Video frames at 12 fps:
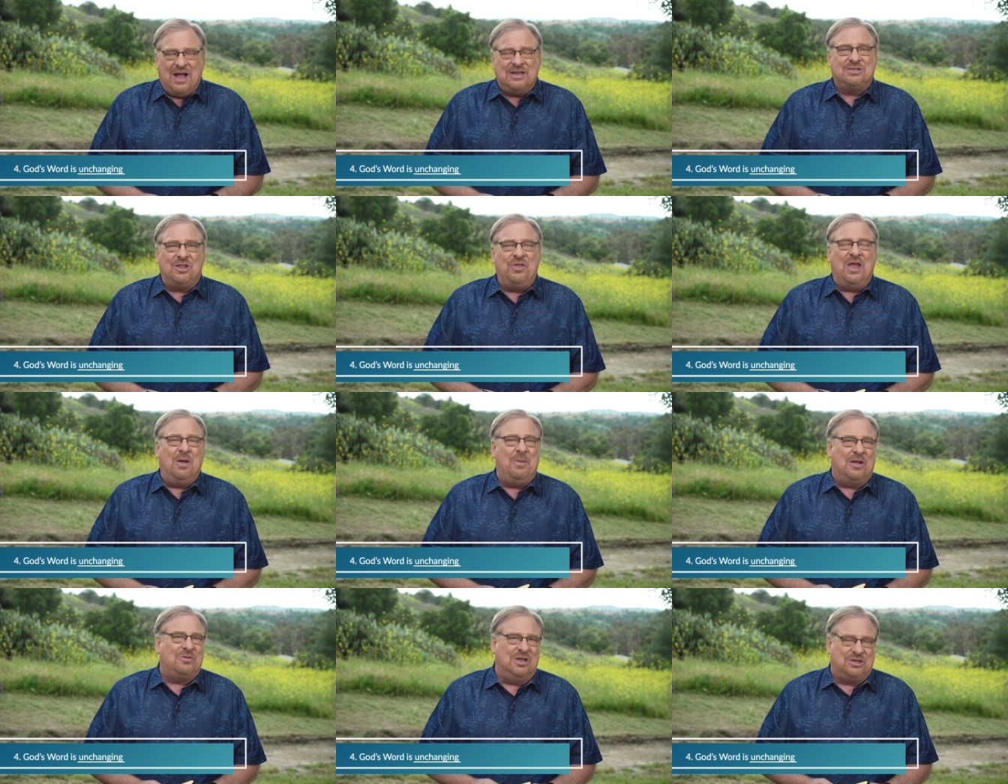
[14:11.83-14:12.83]
That's the thing
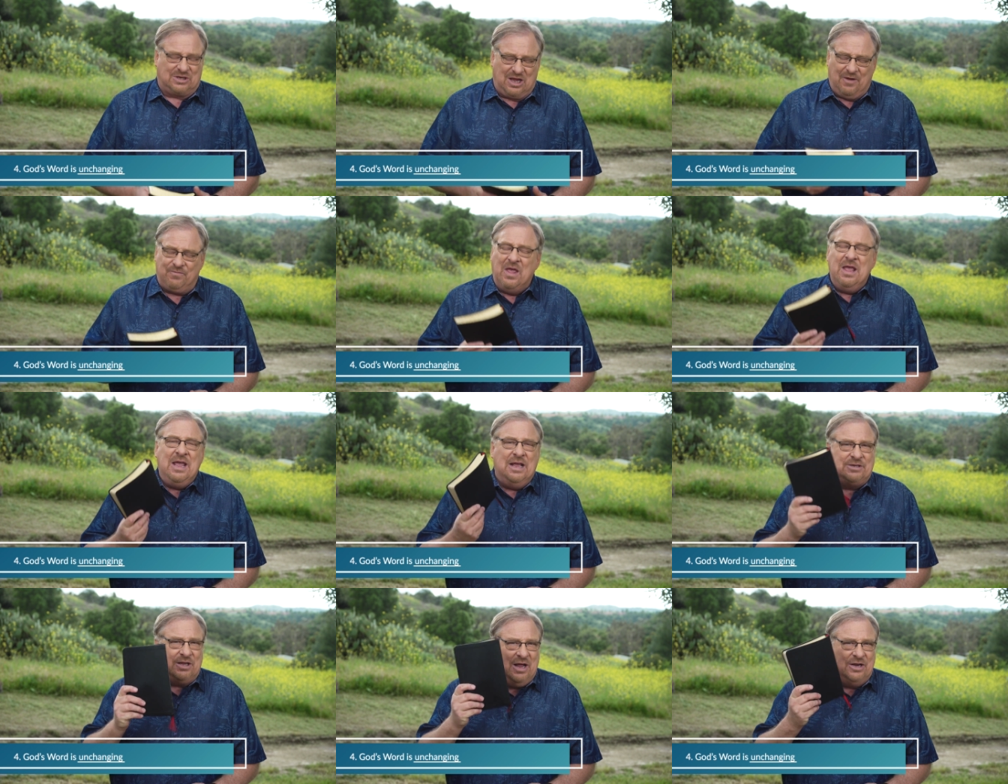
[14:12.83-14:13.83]
about this gift.
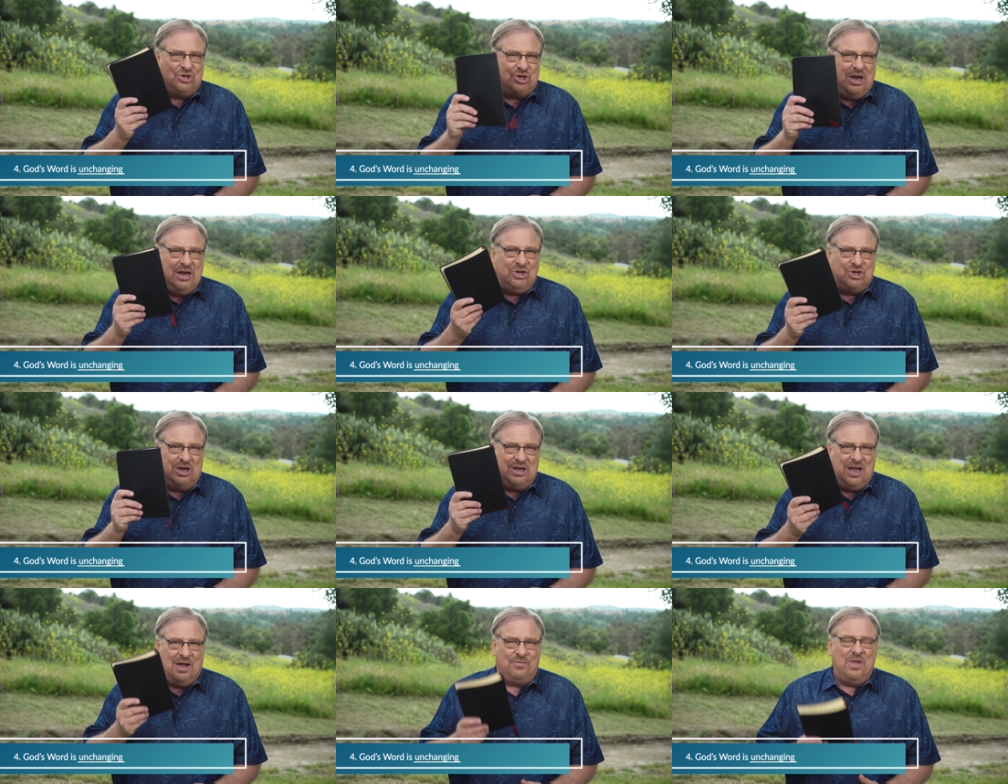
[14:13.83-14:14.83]
It's an unchanging
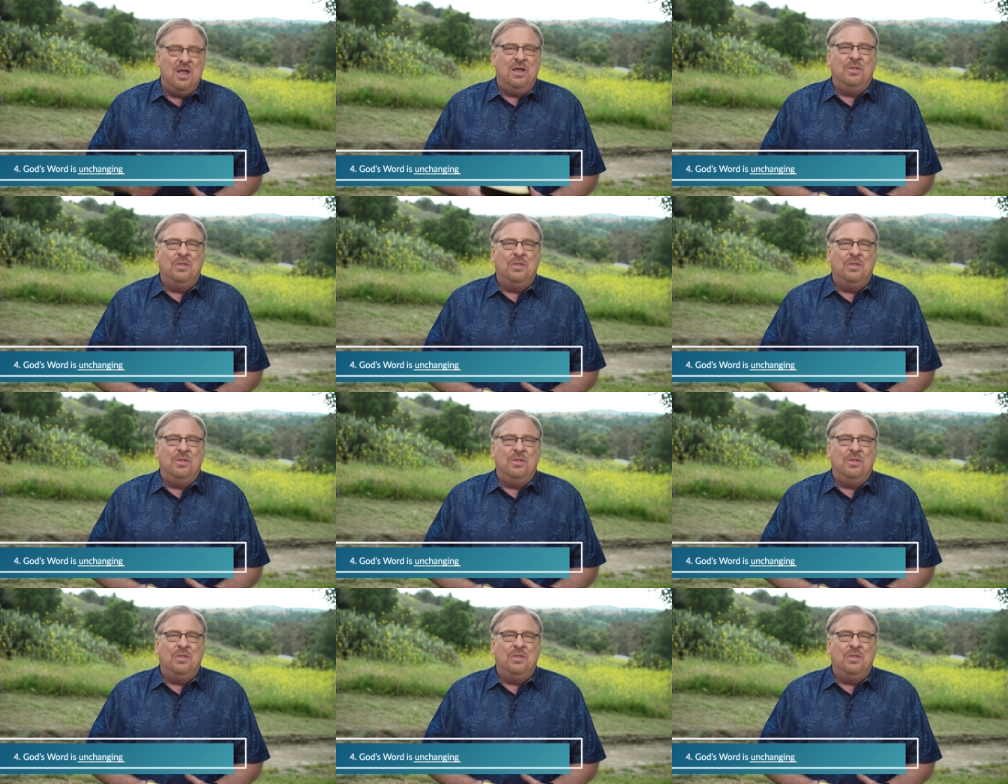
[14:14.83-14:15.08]
gift.